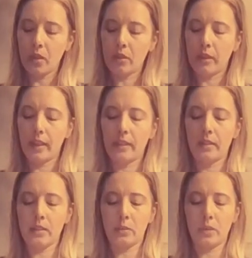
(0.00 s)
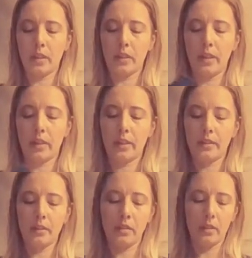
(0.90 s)
All right, this one here.
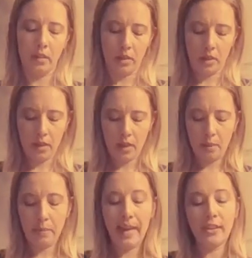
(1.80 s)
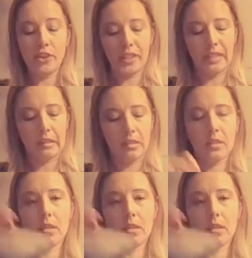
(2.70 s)
Patience.